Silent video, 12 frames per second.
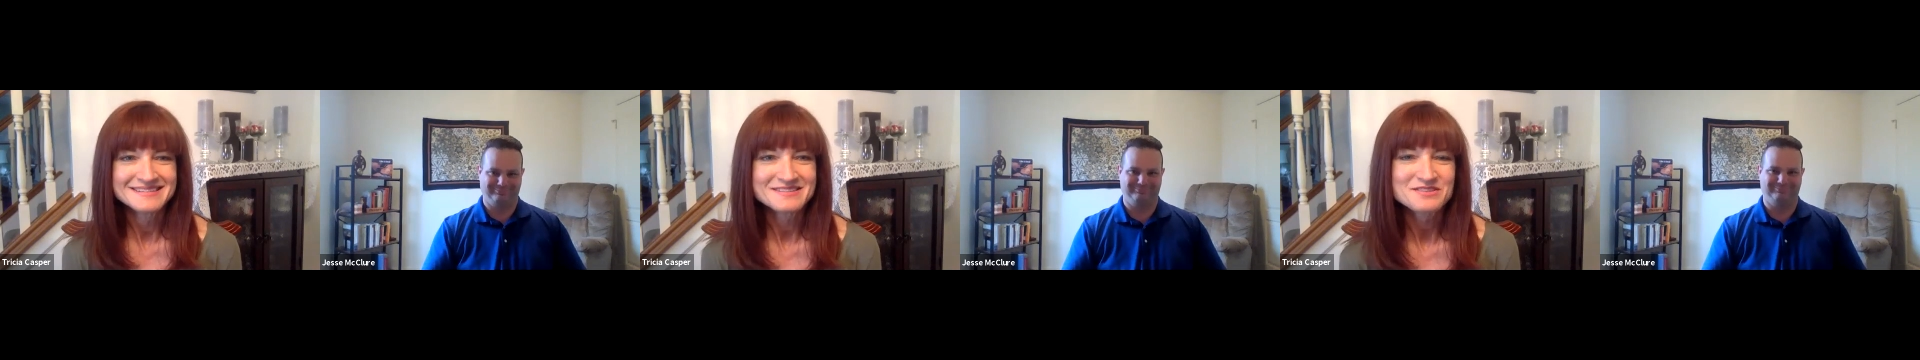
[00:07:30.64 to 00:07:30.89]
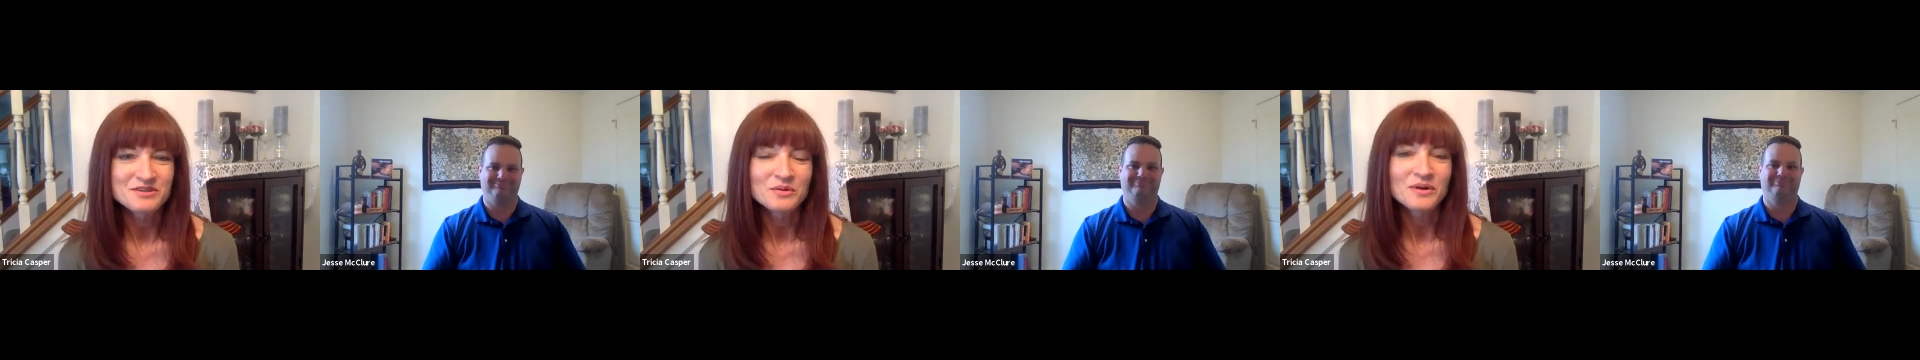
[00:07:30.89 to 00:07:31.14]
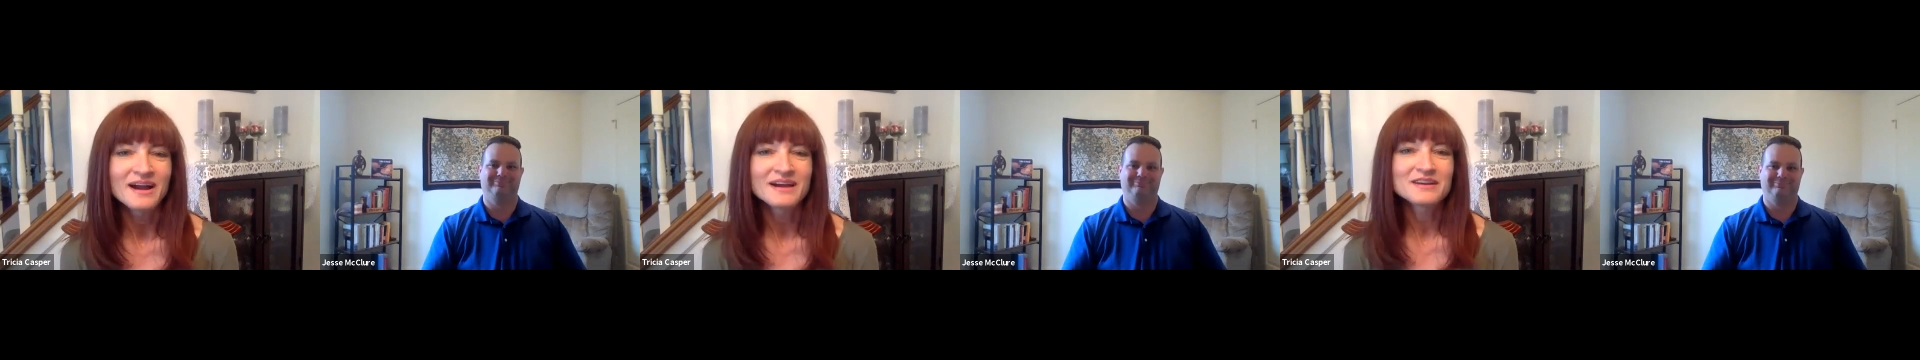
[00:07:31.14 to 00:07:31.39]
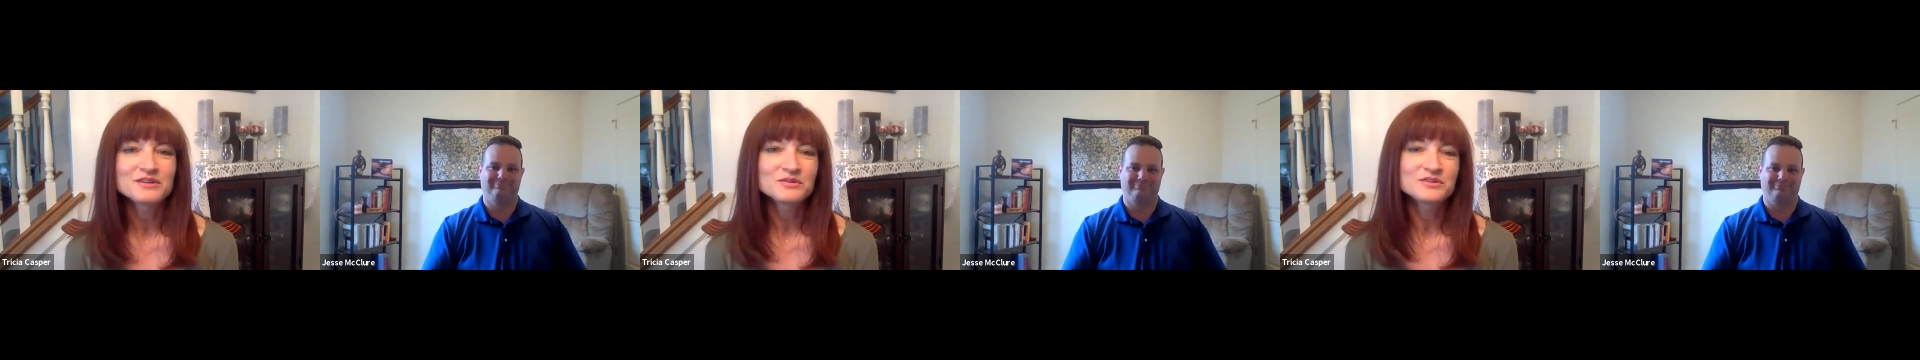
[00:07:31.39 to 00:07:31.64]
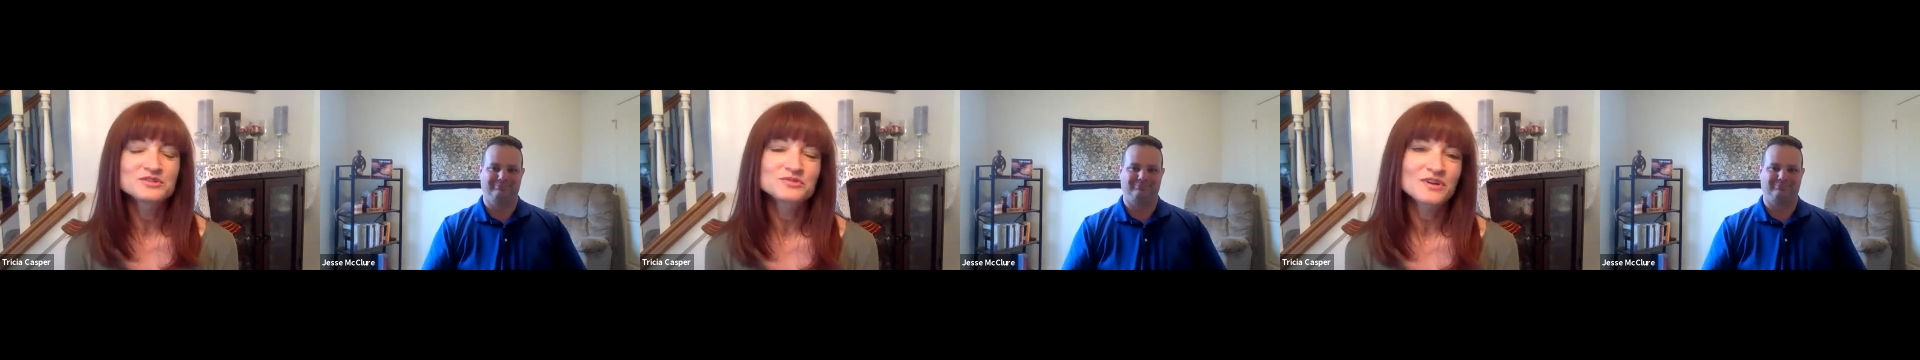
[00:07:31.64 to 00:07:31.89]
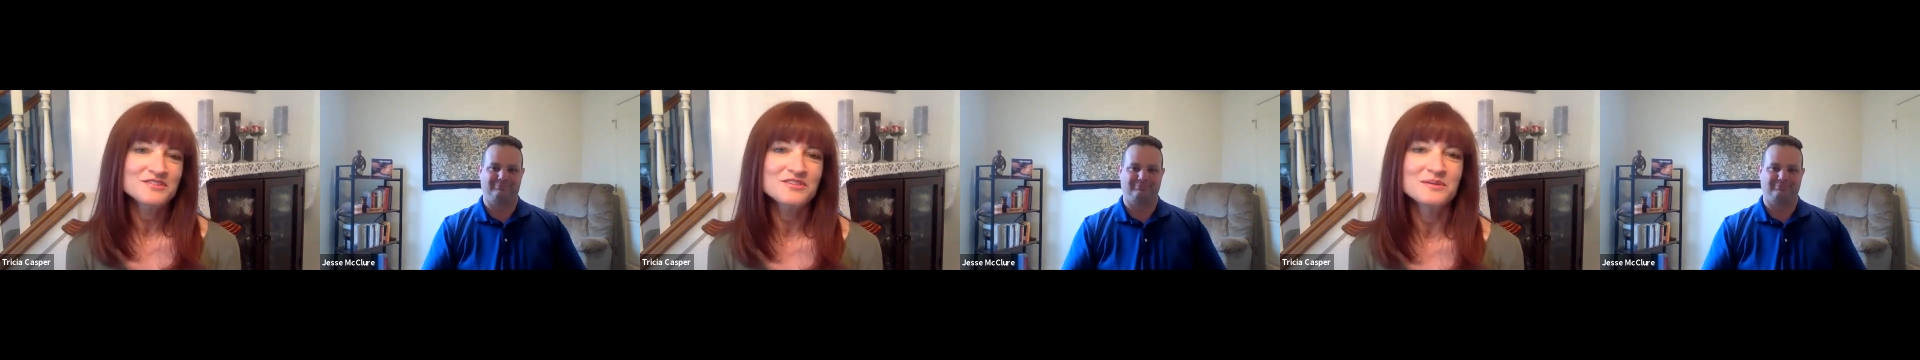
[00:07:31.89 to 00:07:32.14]
Speaker 1: so how do you
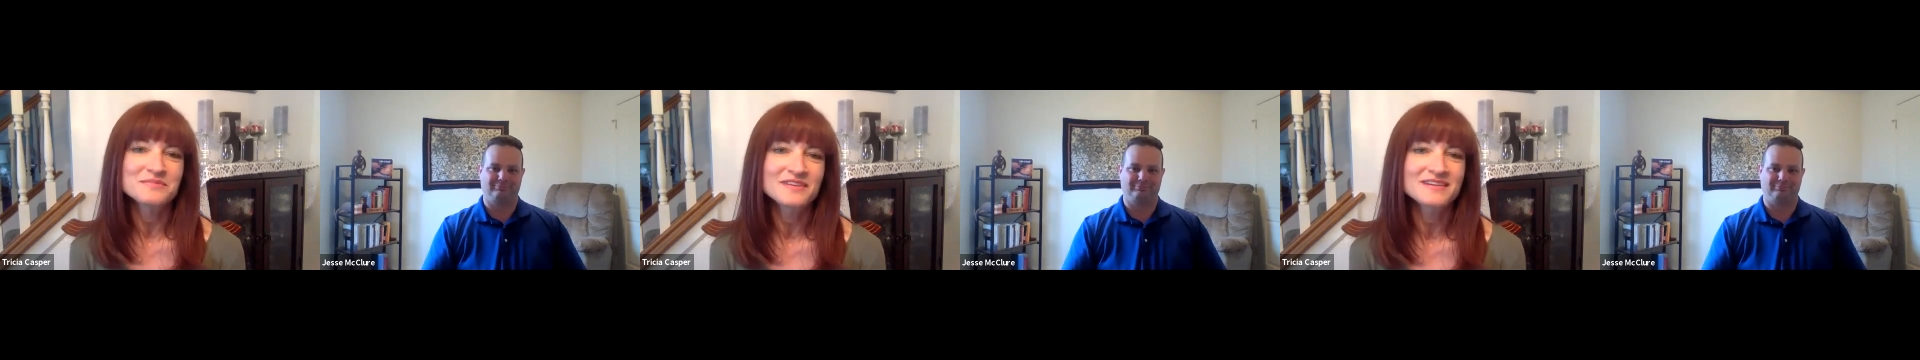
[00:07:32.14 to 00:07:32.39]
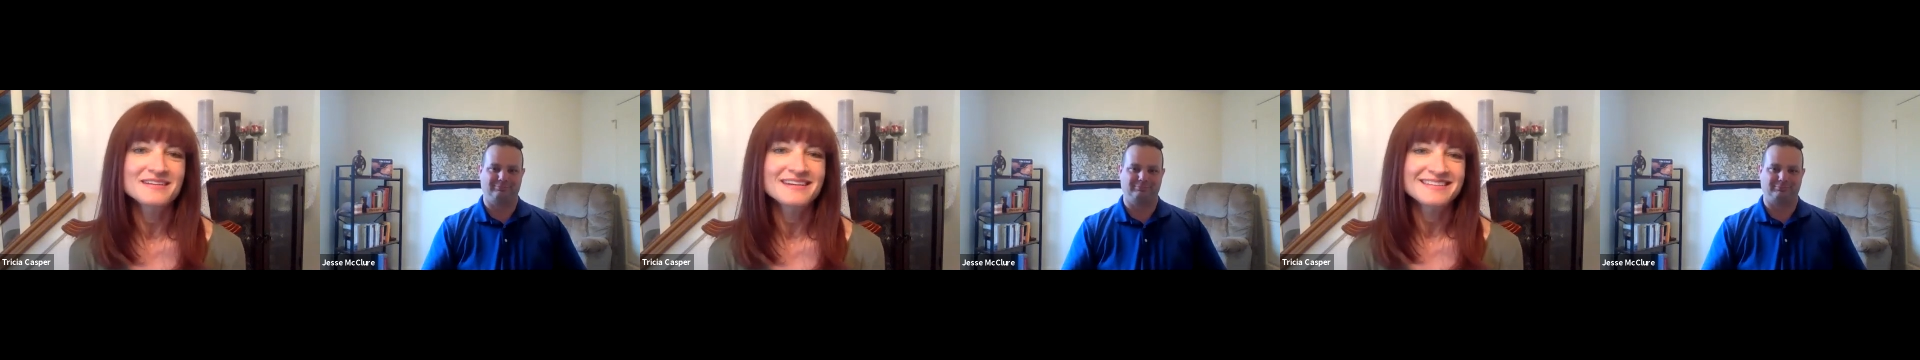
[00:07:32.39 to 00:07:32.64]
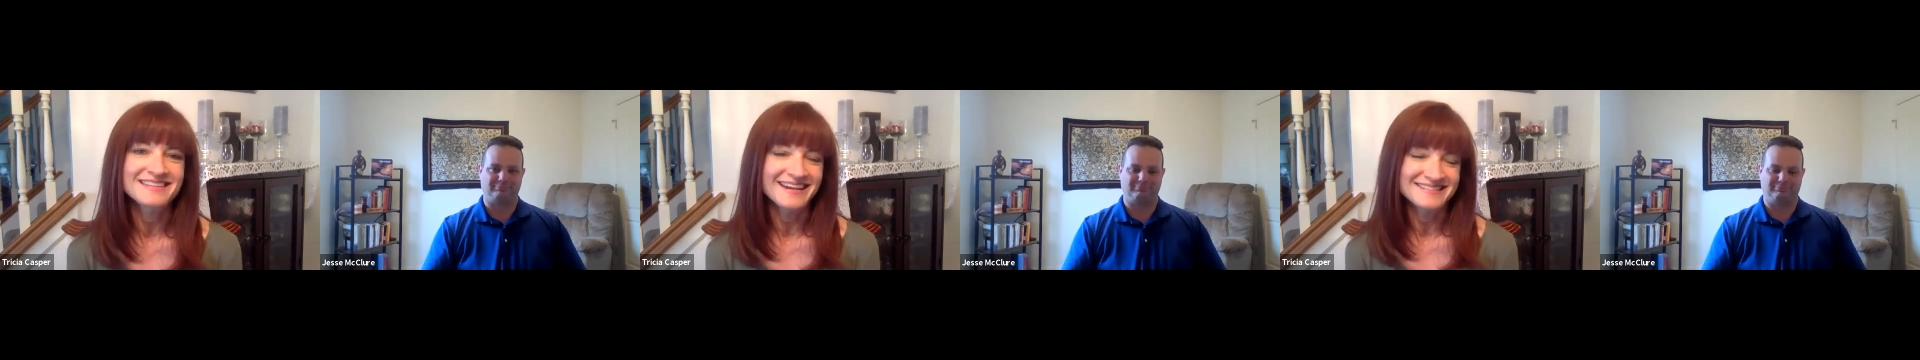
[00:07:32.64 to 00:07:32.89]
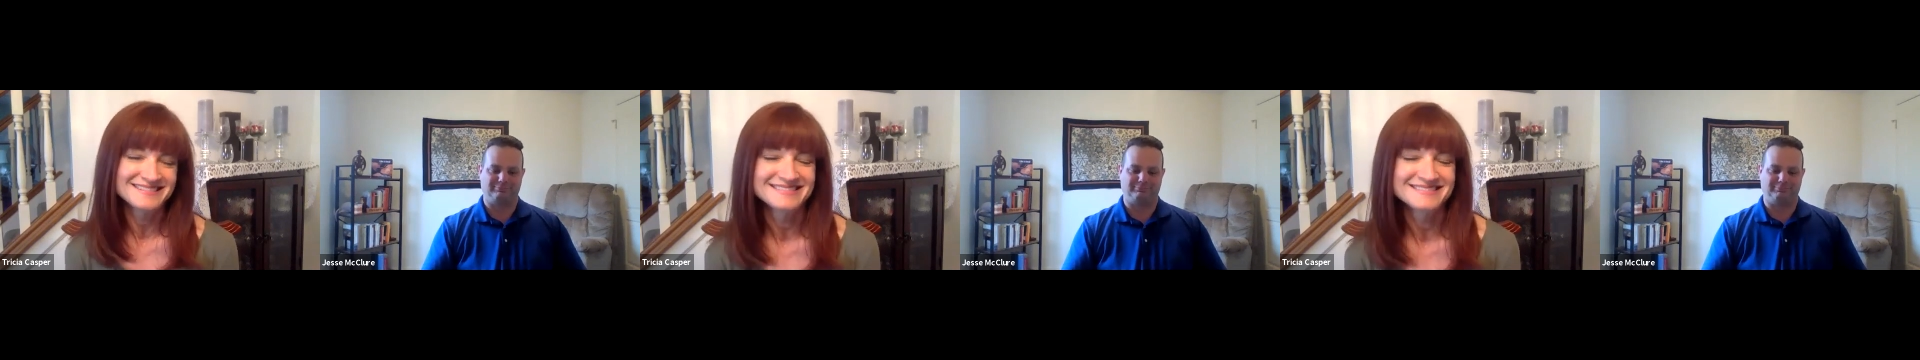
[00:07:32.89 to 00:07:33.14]
address something like that